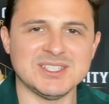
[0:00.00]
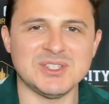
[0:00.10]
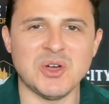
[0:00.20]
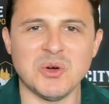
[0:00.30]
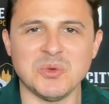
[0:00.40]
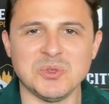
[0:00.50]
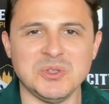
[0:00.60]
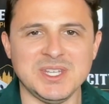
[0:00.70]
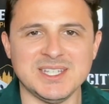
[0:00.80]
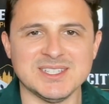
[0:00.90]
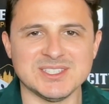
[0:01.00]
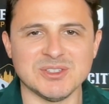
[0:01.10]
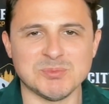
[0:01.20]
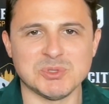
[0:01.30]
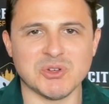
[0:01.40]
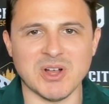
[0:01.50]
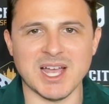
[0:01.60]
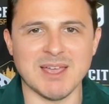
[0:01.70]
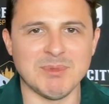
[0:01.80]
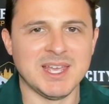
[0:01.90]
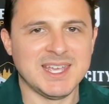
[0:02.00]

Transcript: know you need to subscribe.